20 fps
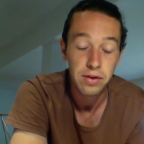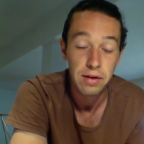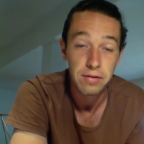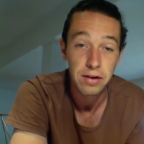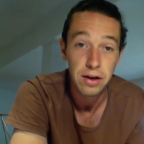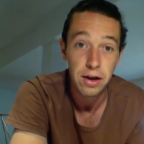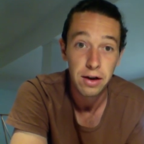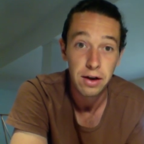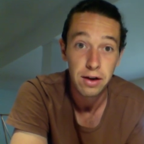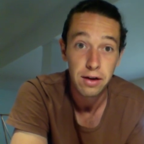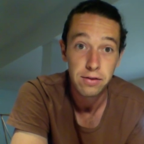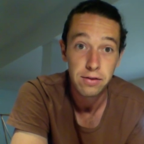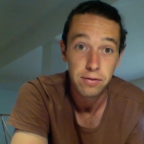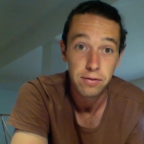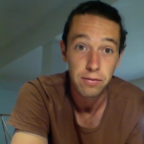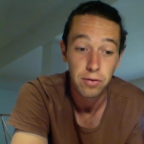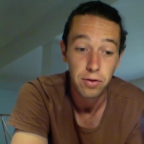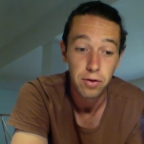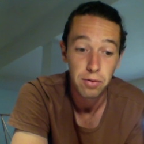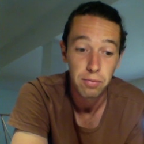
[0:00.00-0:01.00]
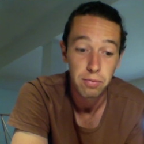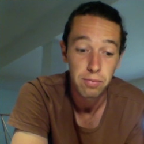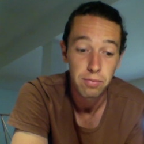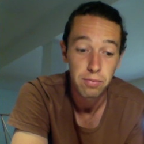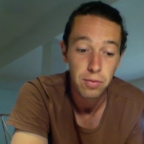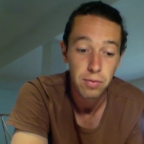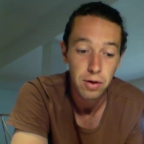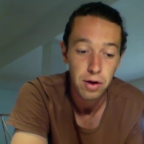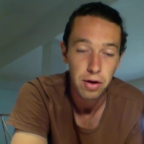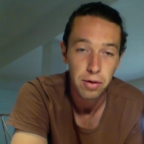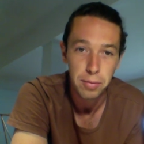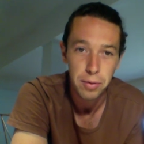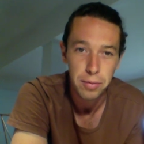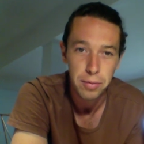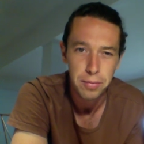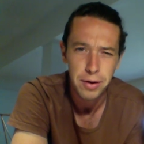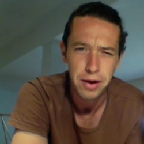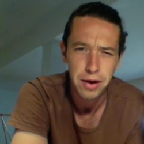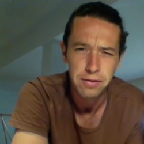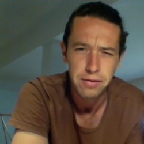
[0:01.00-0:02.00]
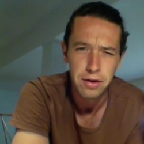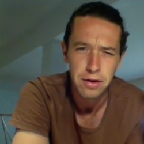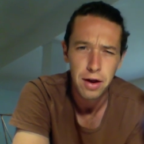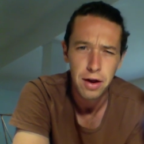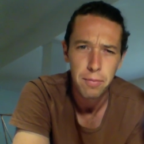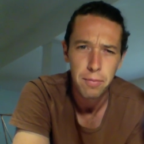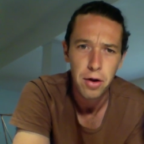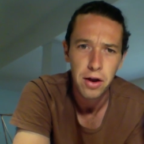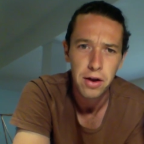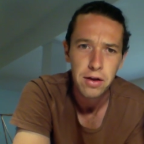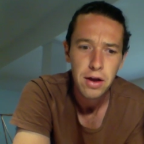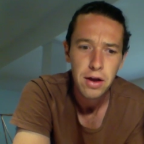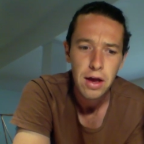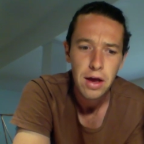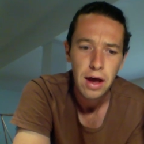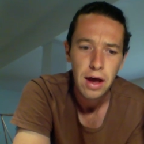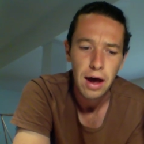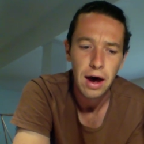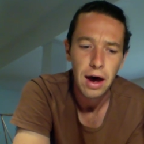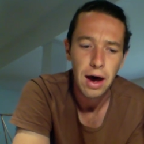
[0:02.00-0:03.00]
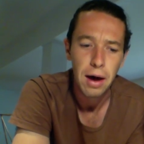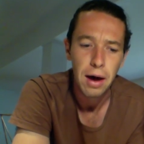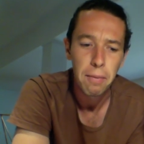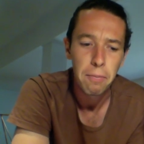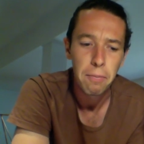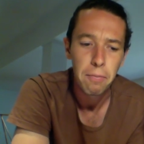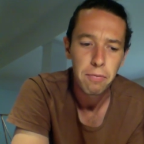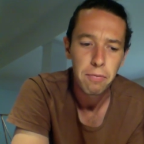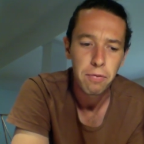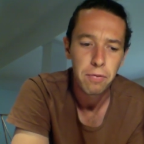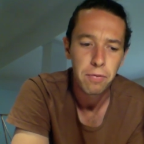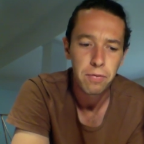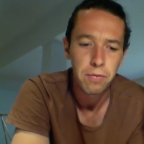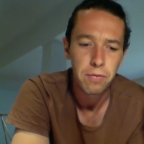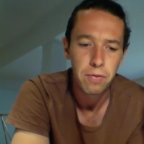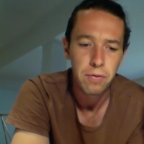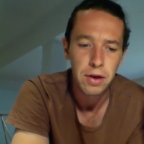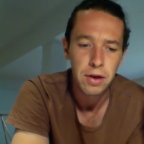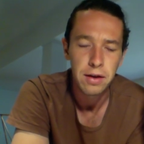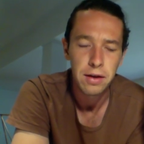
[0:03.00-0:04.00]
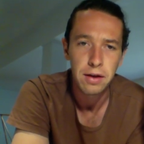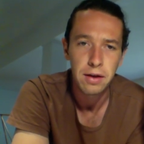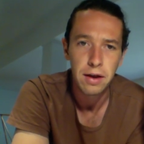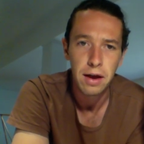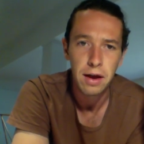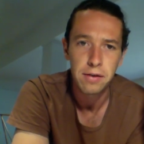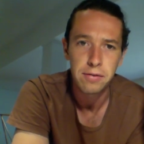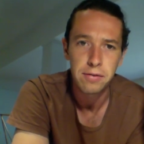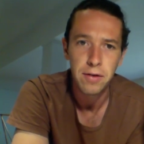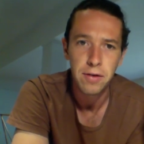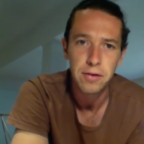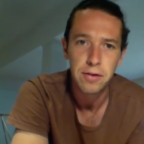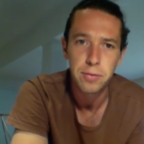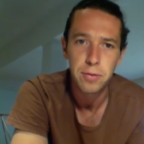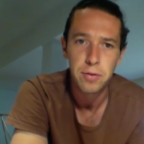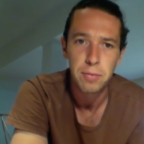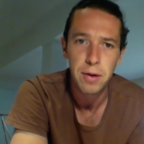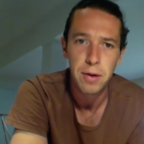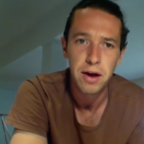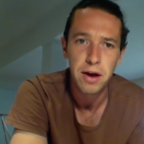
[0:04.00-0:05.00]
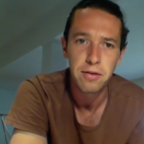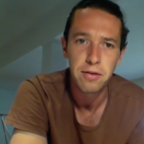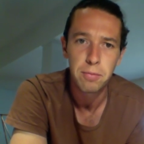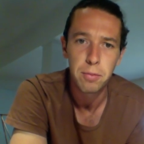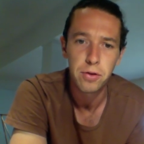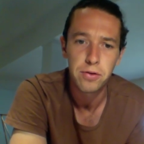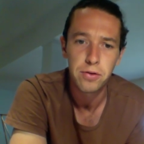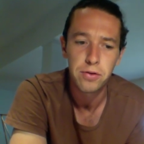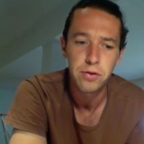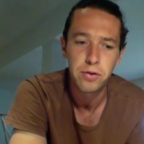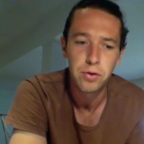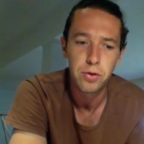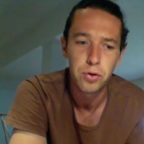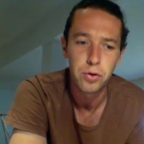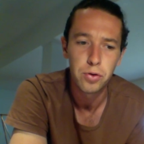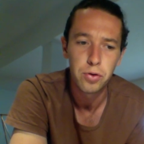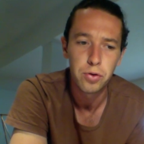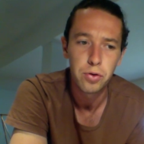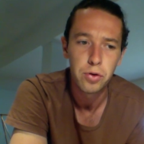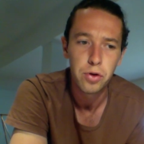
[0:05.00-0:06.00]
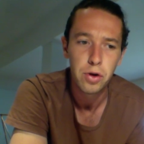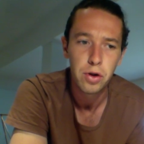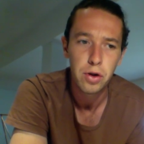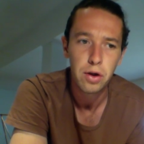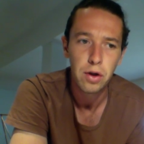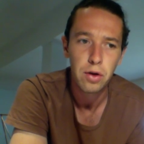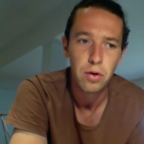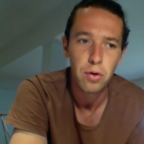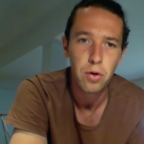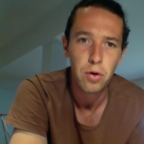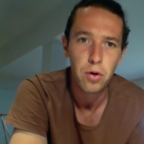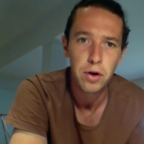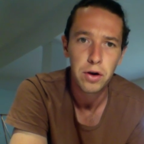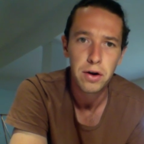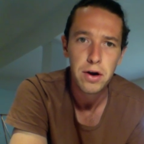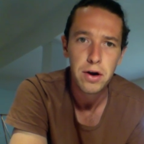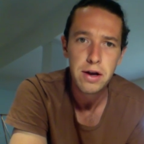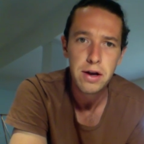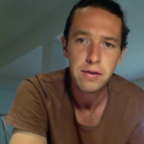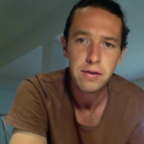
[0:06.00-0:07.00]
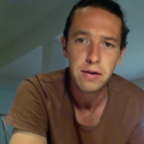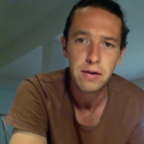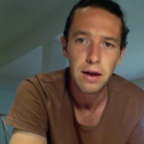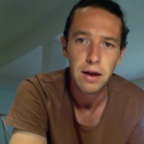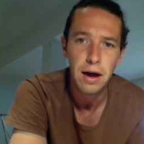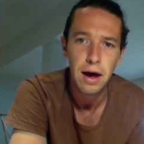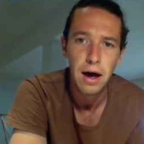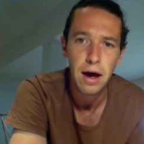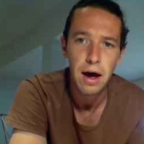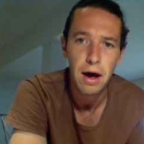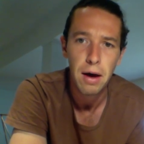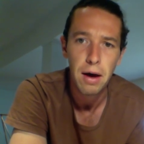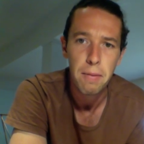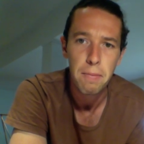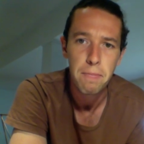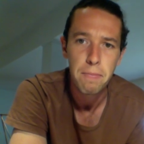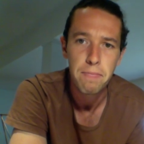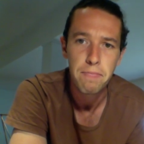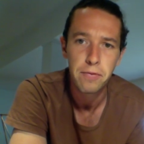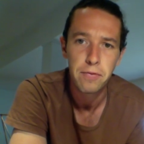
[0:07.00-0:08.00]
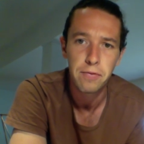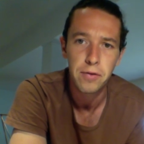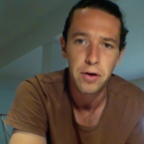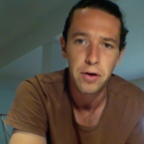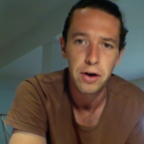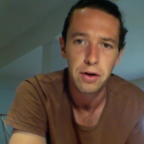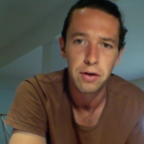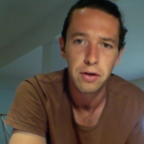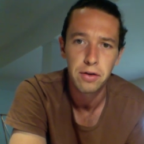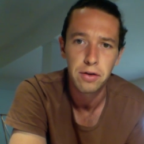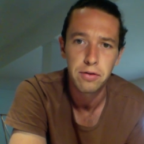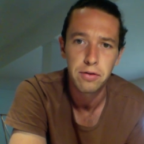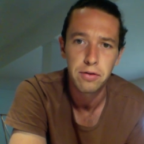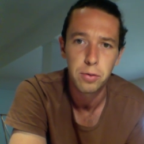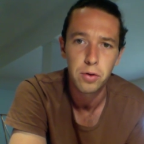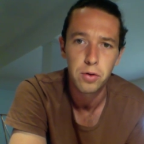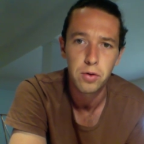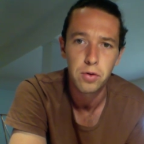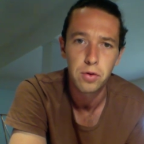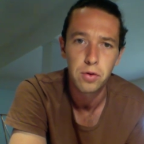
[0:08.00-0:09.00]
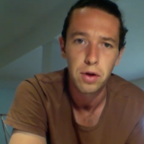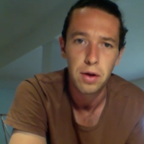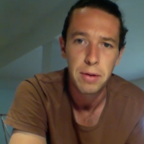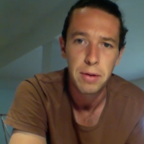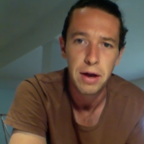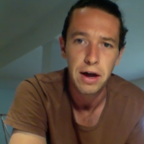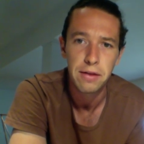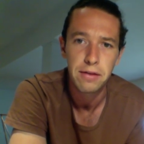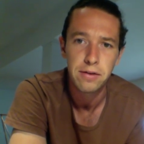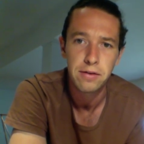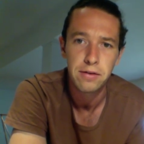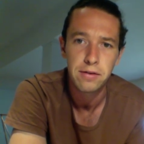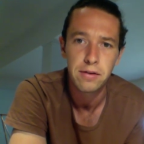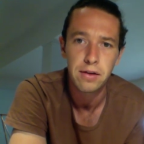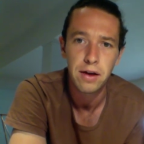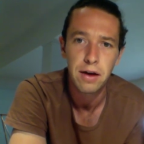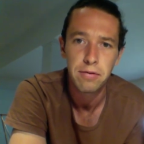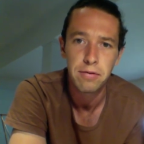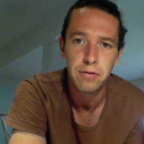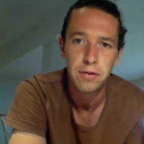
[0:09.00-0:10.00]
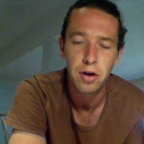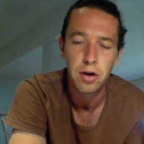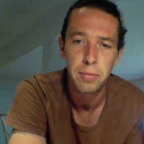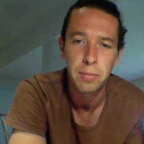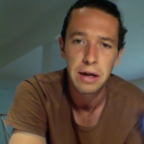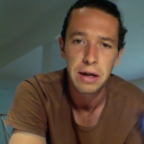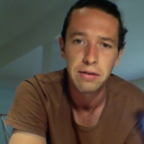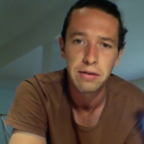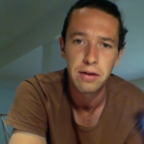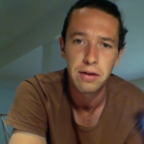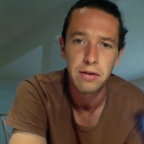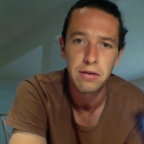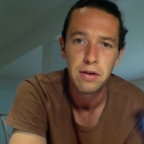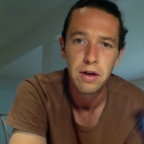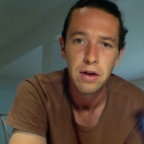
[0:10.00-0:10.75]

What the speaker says: Geddes from, I hope I pronounced your name right. He has a Facebook page, Monsoon Orgone, very knowledgeable about this stuff. Commented